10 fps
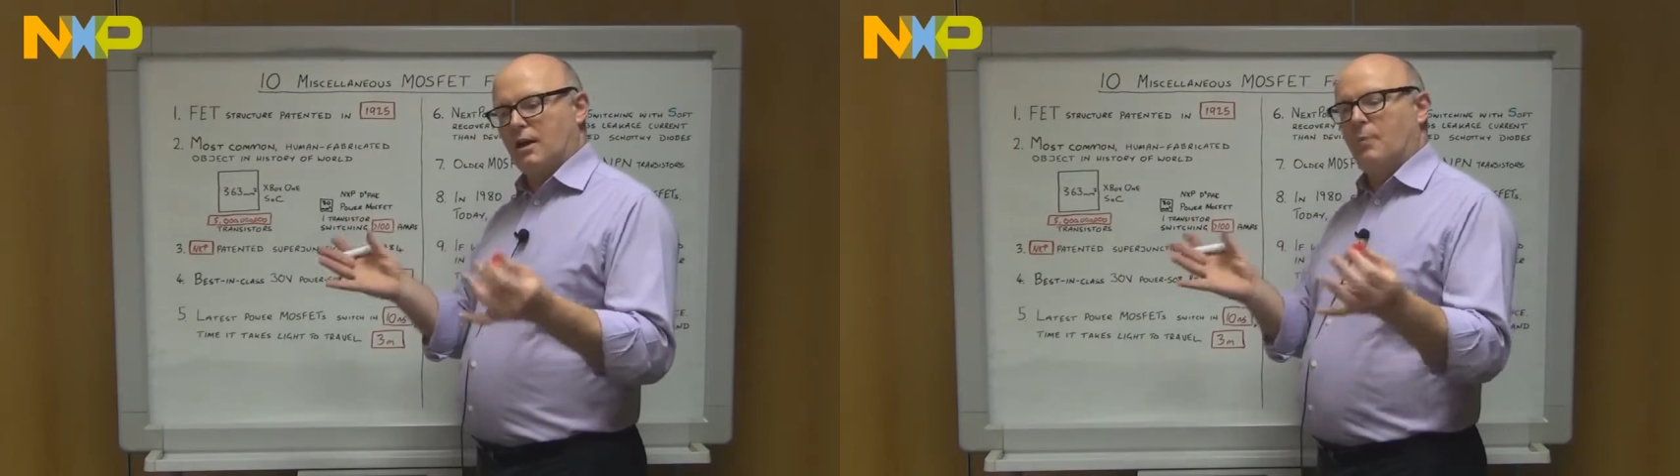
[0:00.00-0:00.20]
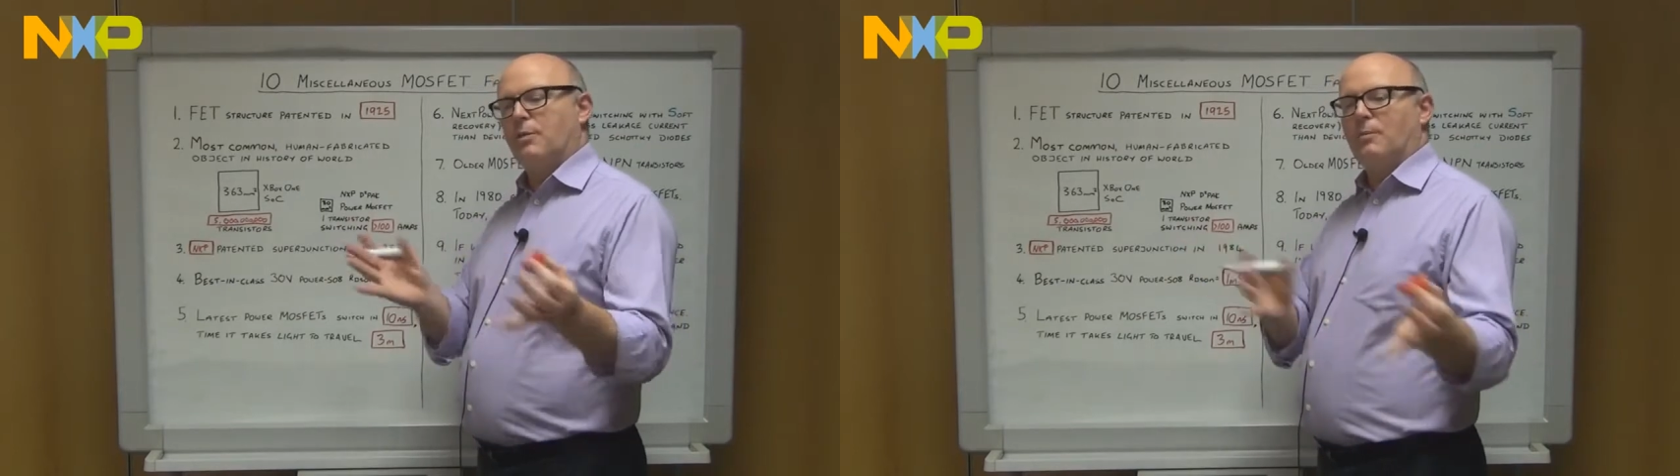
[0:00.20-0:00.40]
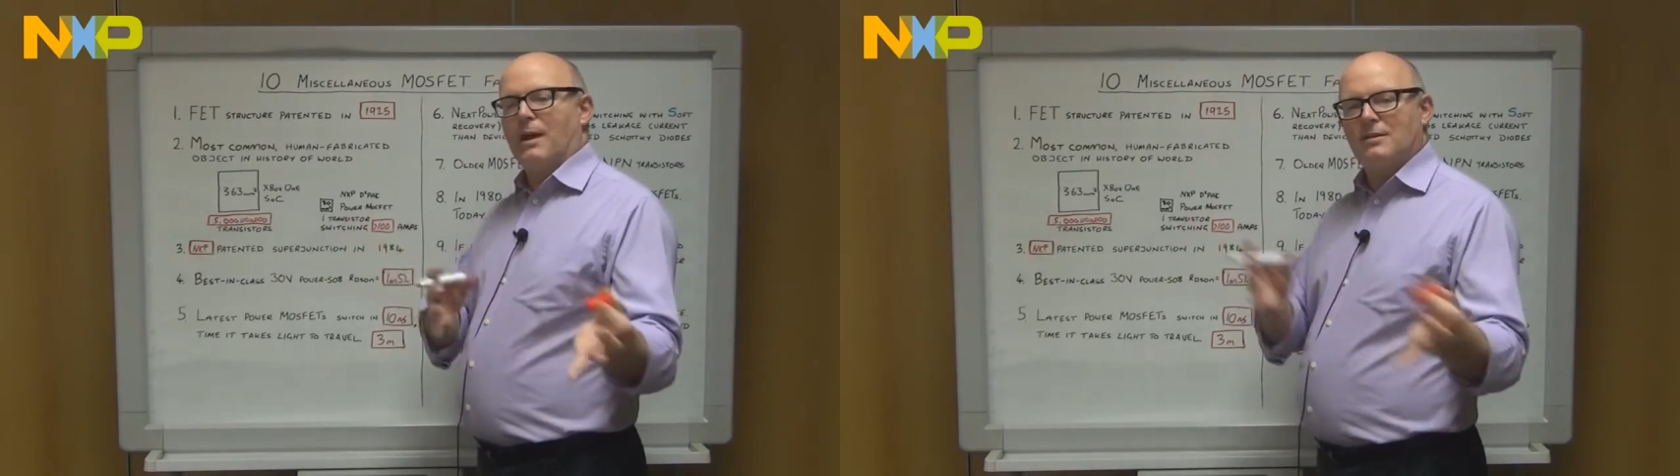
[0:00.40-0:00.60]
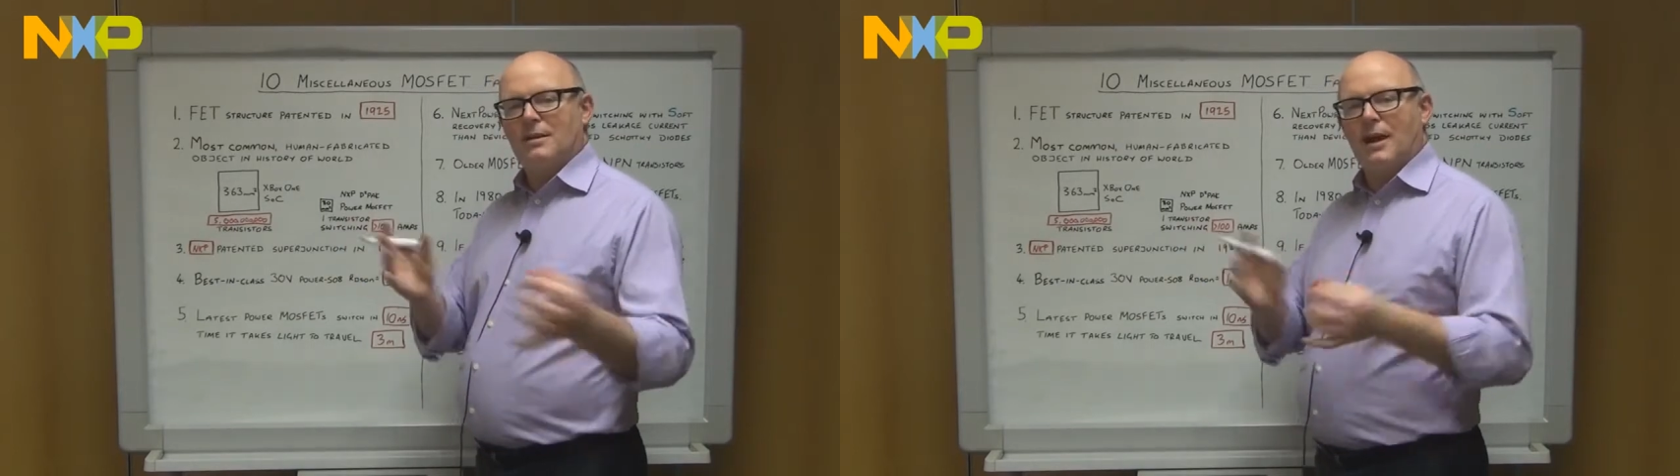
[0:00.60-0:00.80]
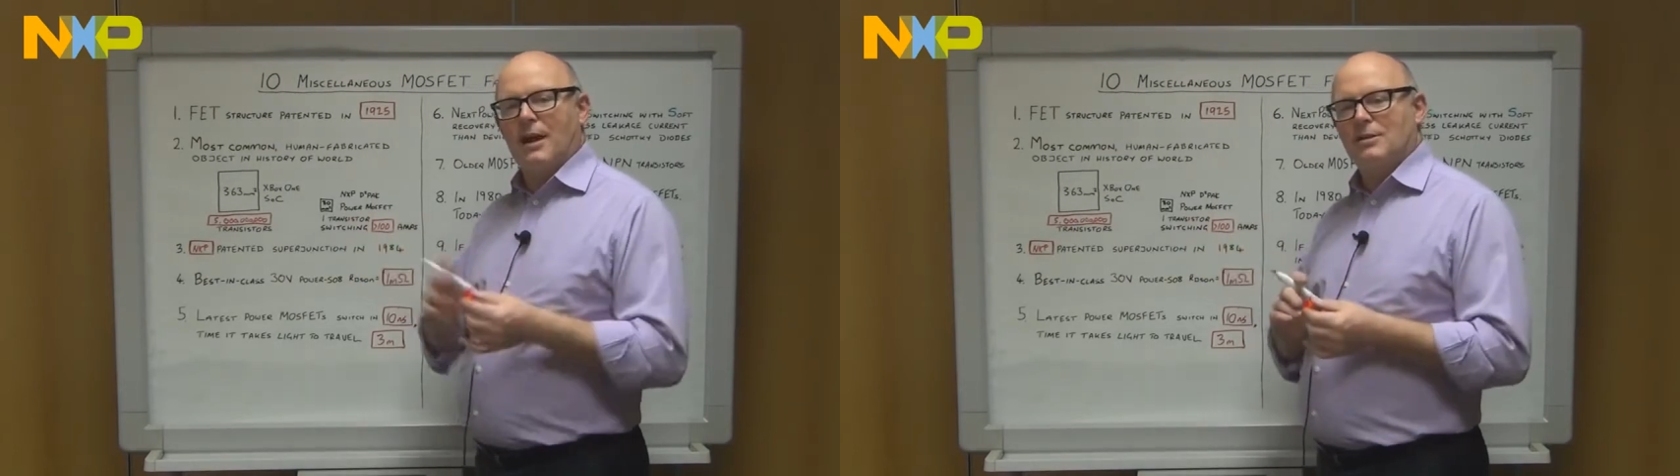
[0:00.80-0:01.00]
coupling back to
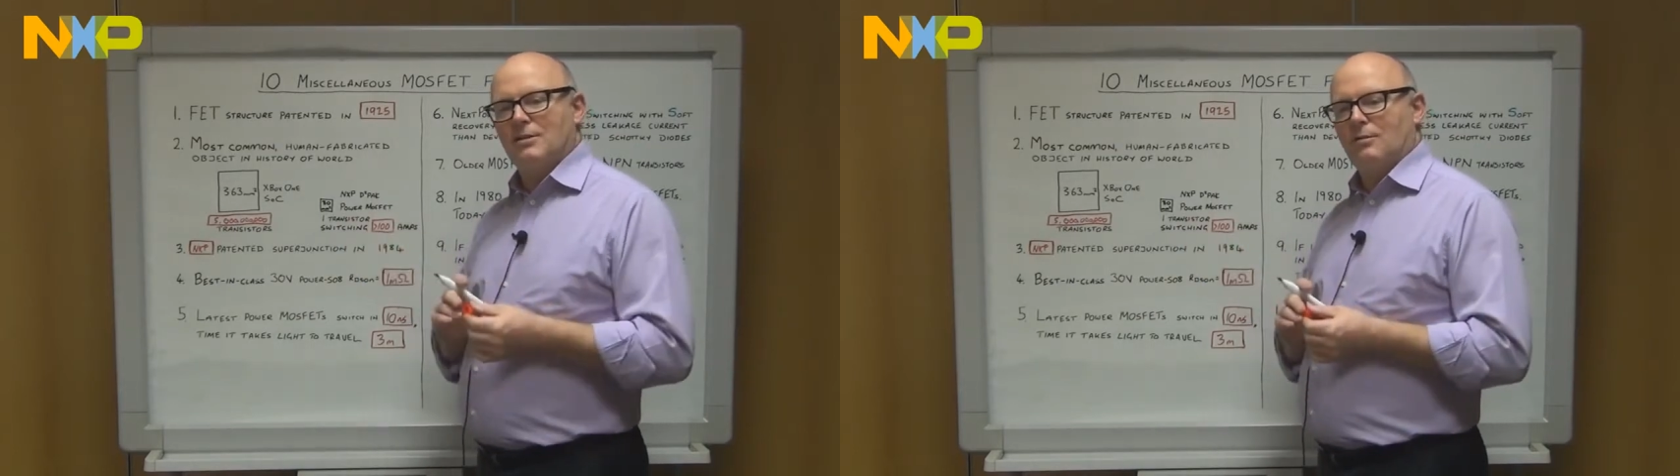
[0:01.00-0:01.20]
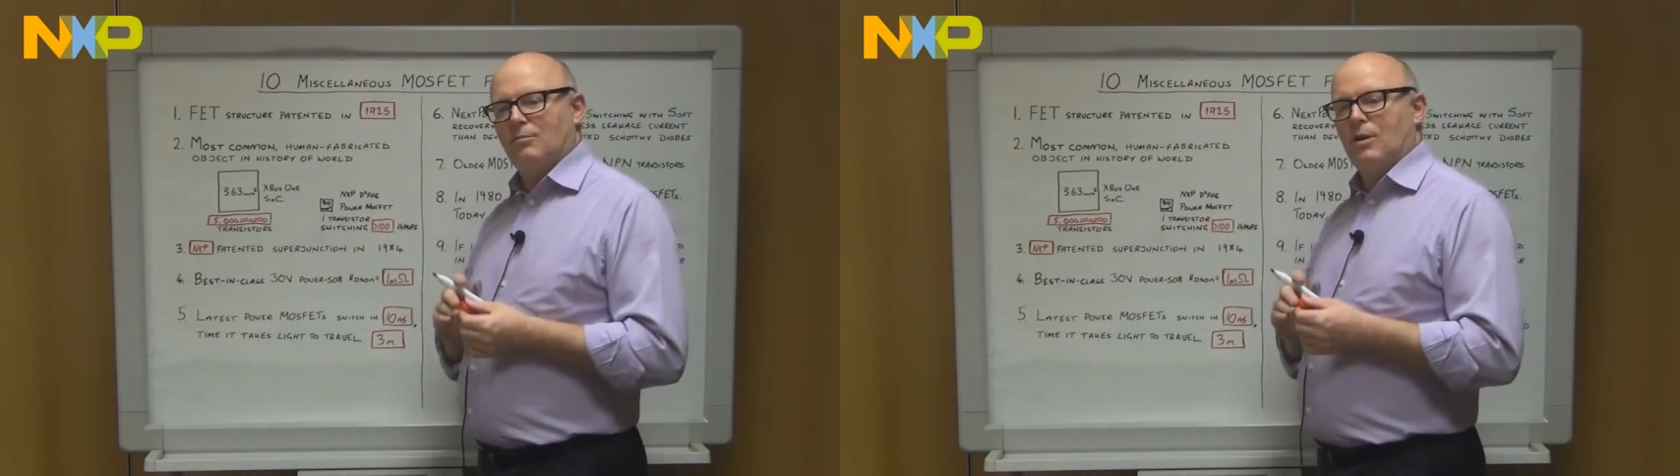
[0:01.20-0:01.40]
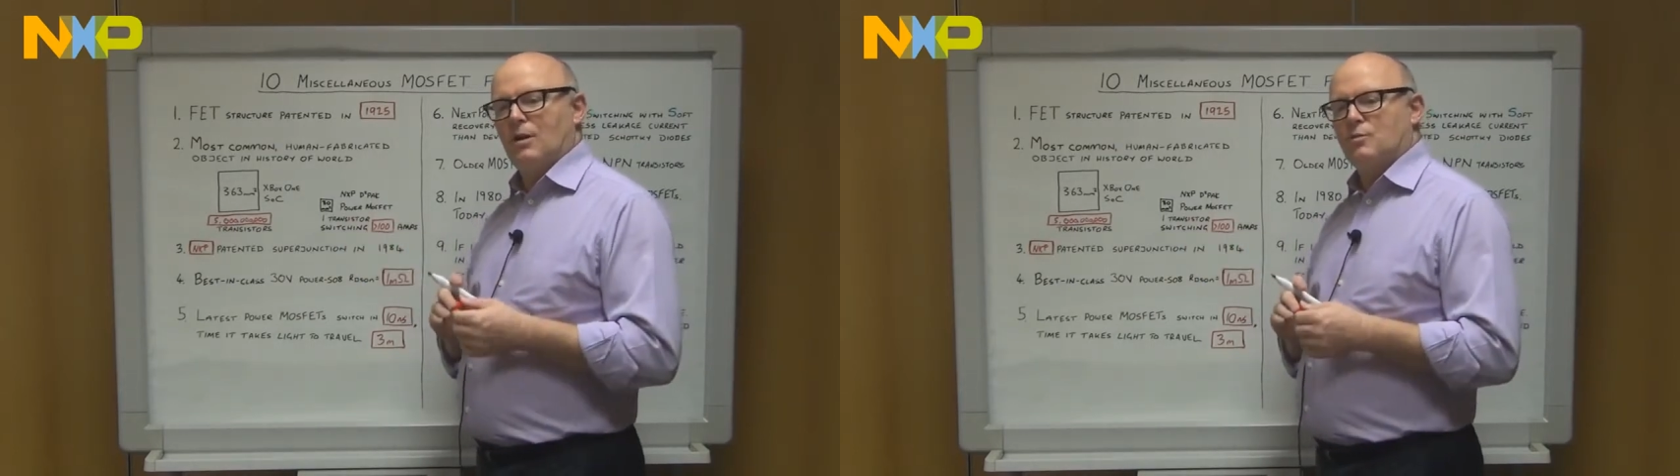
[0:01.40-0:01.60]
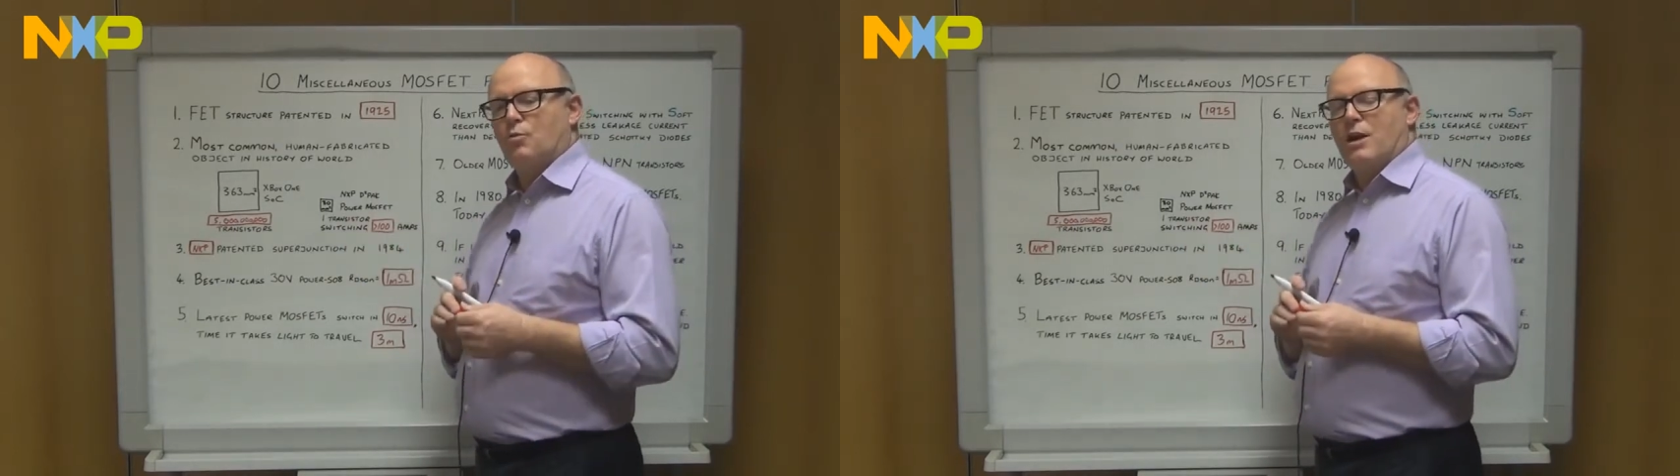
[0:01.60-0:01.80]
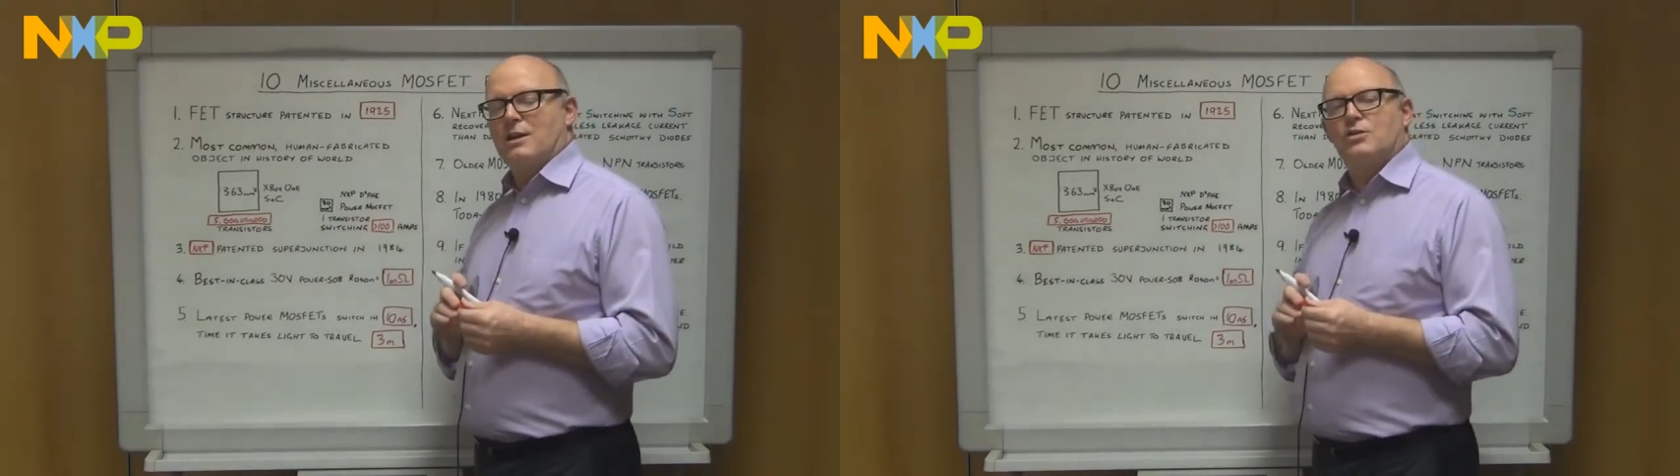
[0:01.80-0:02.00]
the gate and
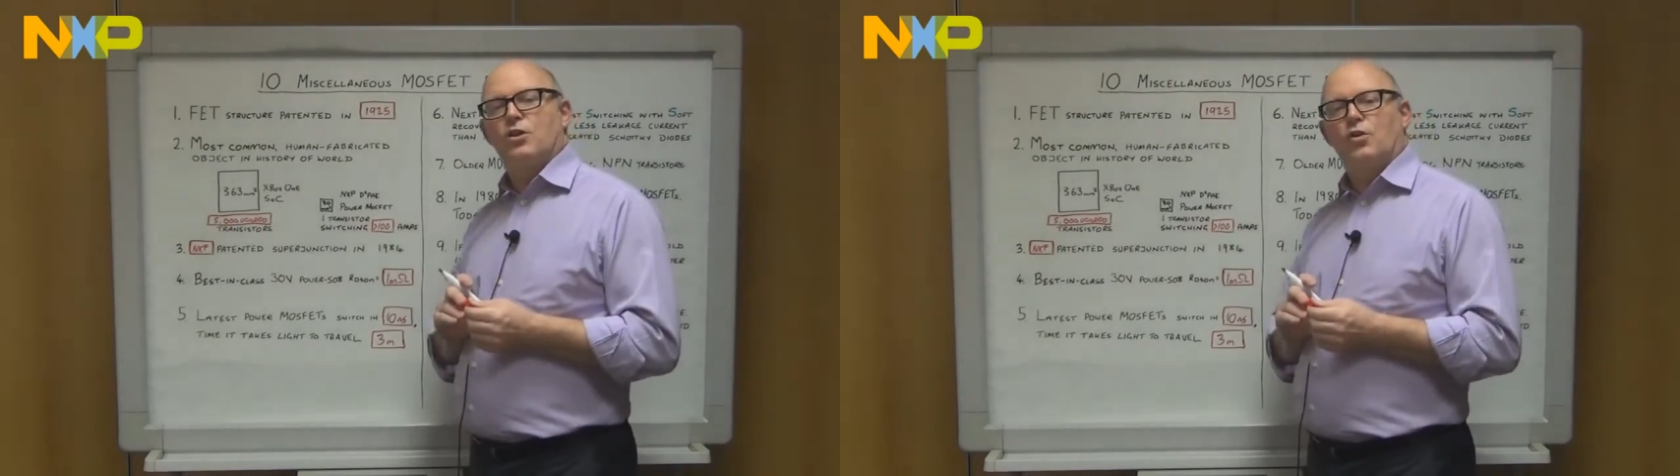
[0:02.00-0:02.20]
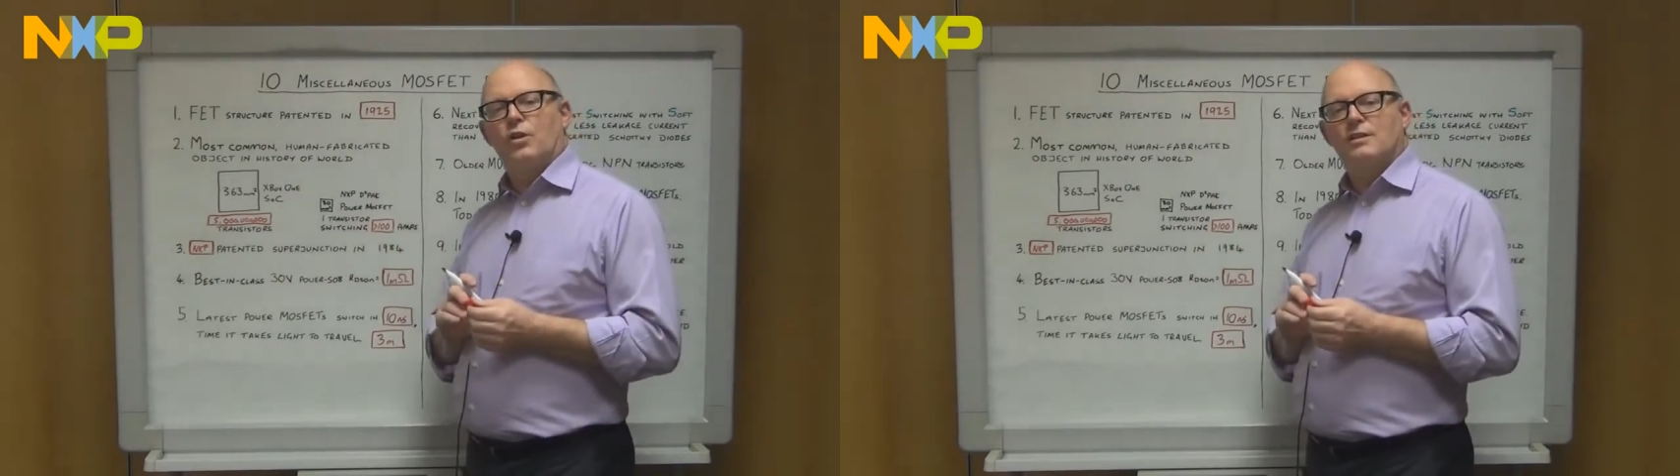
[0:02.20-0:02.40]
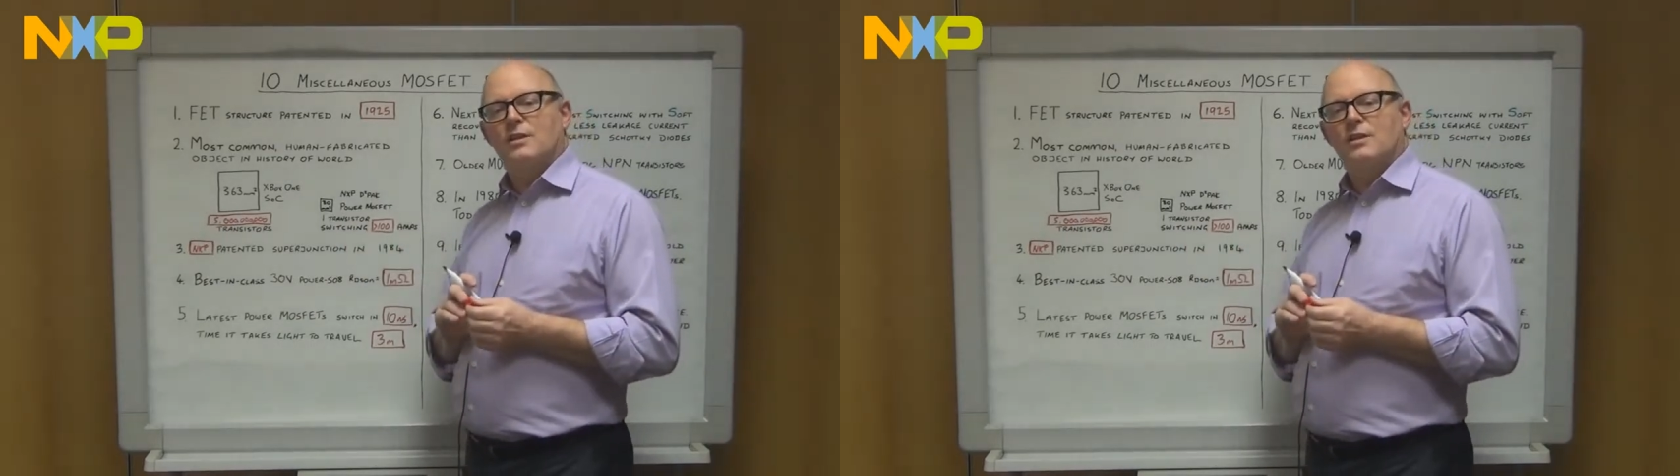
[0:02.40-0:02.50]
sporadic turn on,